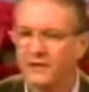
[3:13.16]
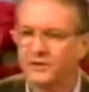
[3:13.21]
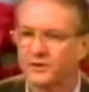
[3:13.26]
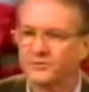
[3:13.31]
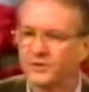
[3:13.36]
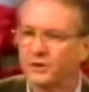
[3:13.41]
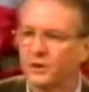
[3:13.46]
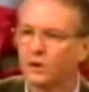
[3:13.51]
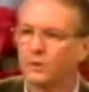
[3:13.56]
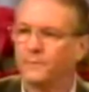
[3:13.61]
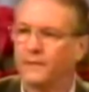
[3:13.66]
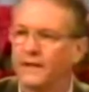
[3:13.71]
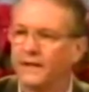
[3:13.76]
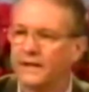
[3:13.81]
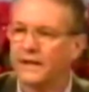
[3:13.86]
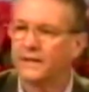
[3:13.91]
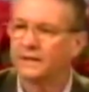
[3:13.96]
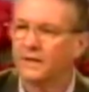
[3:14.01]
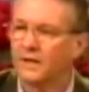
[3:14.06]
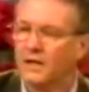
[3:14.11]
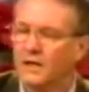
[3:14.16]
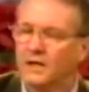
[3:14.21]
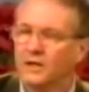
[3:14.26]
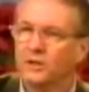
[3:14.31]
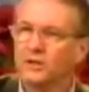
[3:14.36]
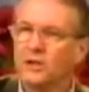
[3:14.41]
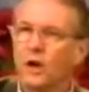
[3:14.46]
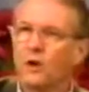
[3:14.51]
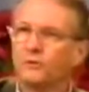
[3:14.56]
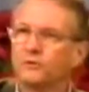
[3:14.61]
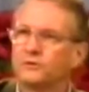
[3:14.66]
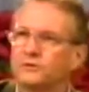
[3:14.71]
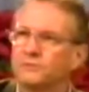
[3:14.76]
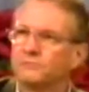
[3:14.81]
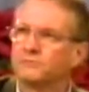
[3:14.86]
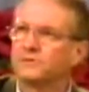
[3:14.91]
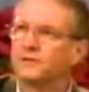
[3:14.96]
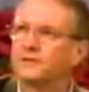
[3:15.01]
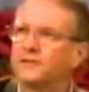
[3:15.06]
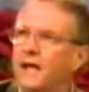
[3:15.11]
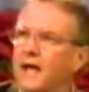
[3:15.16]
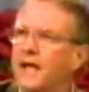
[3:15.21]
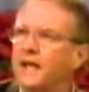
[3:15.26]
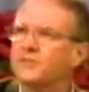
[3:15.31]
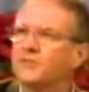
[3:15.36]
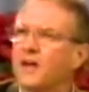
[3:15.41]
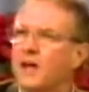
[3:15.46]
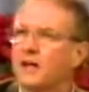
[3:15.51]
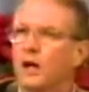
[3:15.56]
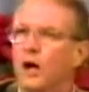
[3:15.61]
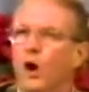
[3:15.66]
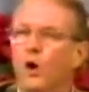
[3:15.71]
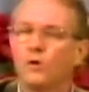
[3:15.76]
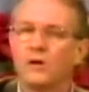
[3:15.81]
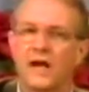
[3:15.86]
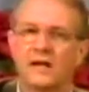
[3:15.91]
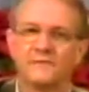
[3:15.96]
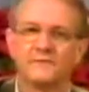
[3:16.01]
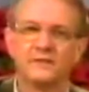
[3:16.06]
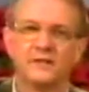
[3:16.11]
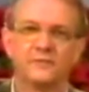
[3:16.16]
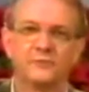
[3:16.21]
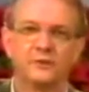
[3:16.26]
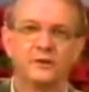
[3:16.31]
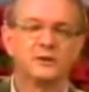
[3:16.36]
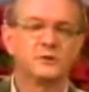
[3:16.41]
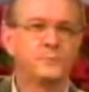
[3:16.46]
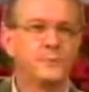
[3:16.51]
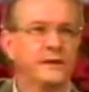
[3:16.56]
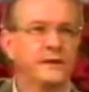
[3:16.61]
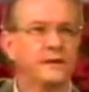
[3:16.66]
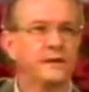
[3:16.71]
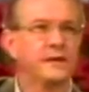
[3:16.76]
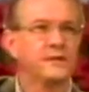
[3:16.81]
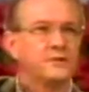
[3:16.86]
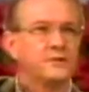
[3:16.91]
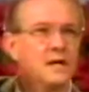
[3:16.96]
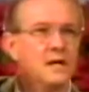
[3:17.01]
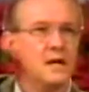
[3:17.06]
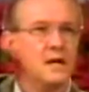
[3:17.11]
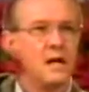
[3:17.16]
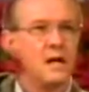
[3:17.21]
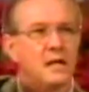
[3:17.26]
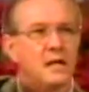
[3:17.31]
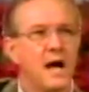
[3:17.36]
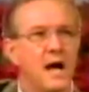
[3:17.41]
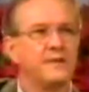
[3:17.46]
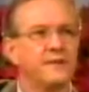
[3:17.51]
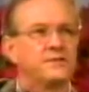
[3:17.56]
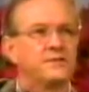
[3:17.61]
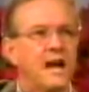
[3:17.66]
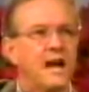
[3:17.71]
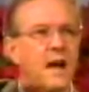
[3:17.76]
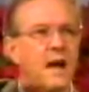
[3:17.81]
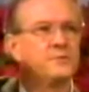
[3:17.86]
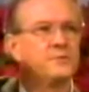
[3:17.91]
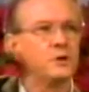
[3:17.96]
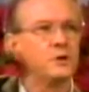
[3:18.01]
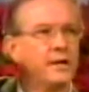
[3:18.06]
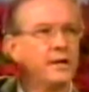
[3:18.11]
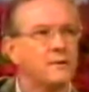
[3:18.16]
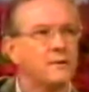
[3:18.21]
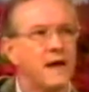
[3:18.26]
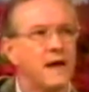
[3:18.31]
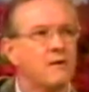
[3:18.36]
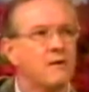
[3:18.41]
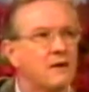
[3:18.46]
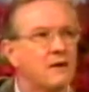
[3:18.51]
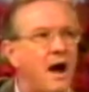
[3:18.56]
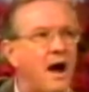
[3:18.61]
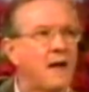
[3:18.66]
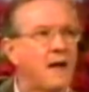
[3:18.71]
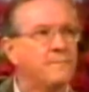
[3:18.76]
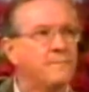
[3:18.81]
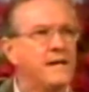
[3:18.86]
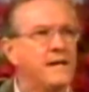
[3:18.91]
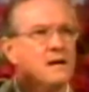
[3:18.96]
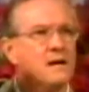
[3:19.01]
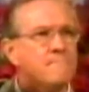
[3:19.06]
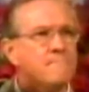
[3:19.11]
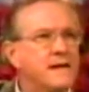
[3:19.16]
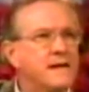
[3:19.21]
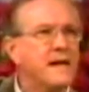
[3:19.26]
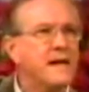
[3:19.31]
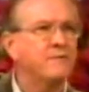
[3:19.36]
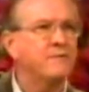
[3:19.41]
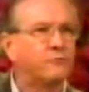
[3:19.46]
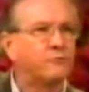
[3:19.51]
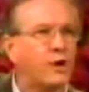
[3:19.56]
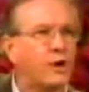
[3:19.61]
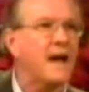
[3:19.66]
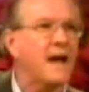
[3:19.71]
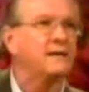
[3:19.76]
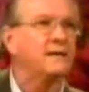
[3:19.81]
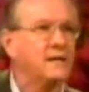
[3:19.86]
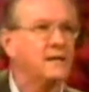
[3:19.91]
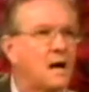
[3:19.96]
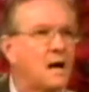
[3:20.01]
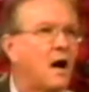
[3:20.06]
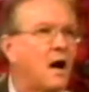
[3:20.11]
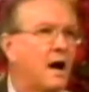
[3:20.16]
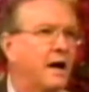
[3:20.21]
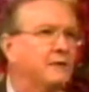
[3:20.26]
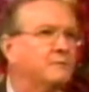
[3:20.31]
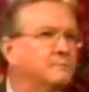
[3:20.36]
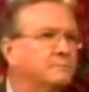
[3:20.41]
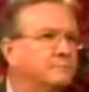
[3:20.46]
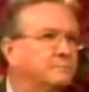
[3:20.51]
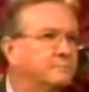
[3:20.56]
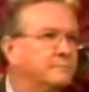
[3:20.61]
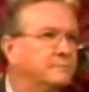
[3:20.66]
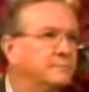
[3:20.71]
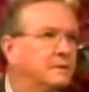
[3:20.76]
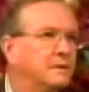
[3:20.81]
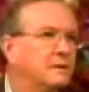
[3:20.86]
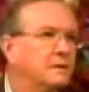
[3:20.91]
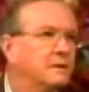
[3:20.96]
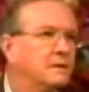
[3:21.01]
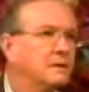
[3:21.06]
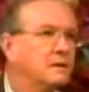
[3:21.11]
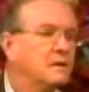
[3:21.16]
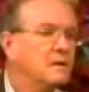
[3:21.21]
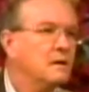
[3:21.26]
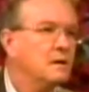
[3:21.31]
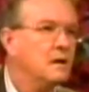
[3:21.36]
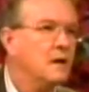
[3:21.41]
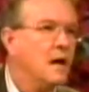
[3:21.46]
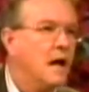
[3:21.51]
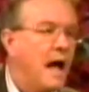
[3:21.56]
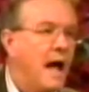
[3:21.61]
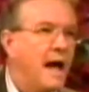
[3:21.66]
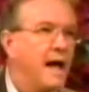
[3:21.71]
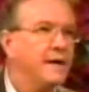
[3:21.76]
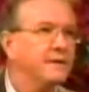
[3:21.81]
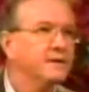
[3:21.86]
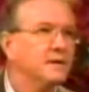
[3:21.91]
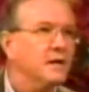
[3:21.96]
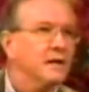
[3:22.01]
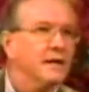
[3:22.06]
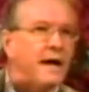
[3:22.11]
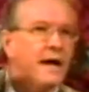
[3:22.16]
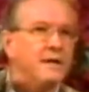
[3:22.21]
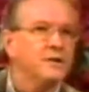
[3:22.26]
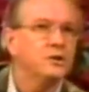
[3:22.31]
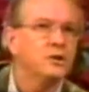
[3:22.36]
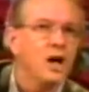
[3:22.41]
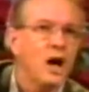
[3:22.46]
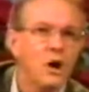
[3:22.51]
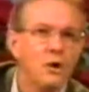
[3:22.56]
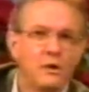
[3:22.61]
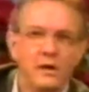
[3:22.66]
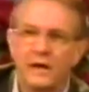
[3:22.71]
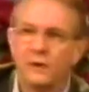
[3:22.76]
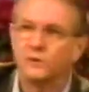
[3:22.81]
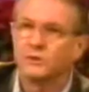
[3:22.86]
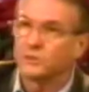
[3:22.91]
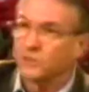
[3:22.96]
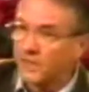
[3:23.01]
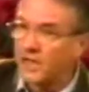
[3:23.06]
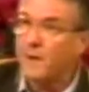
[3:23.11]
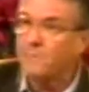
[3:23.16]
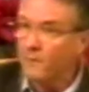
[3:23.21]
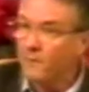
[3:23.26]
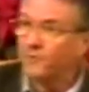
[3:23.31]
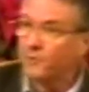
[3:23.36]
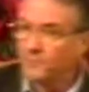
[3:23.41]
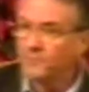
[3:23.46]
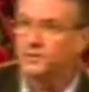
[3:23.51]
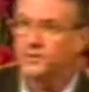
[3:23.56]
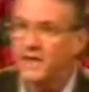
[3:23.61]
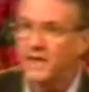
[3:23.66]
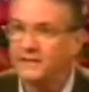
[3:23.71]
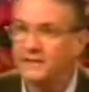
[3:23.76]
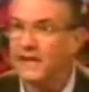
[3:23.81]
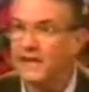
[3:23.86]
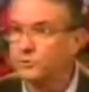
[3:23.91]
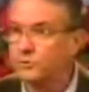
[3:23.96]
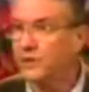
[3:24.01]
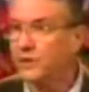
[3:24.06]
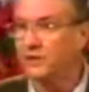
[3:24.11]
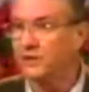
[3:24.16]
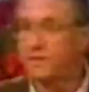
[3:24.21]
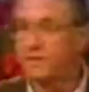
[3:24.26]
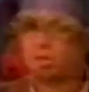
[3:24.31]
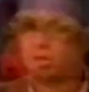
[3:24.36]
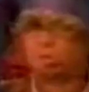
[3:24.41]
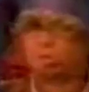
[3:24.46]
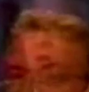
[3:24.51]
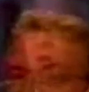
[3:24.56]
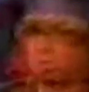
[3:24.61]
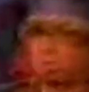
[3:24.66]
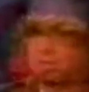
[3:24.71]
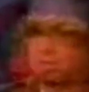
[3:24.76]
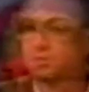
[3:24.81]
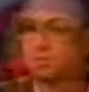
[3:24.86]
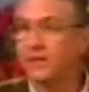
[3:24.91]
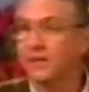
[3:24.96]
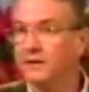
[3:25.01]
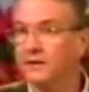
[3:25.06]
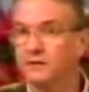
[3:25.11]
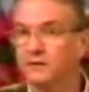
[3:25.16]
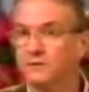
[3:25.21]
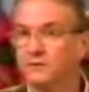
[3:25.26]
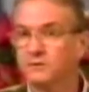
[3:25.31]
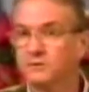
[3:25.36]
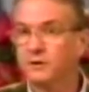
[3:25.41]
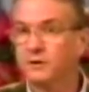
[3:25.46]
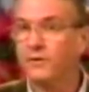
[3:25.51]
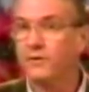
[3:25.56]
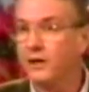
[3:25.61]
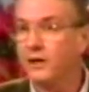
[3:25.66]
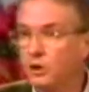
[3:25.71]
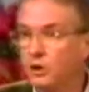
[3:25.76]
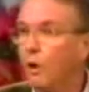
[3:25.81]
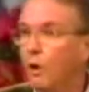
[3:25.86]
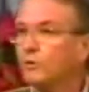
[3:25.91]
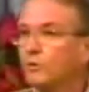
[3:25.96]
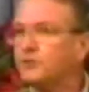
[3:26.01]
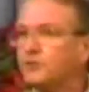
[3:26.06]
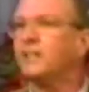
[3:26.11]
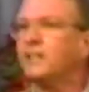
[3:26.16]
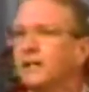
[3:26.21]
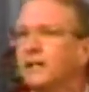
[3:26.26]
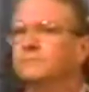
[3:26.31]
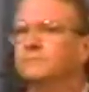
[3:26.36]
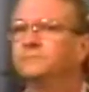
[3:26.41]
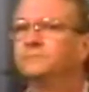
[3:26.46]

just a little bit, and, you know, today is not a whole lot of difference because a lot of times you'll hear about God being a mean, frightening God. And, and you know, it was to keep them from sinning. That's what it said, right? It said, so that you won't sin.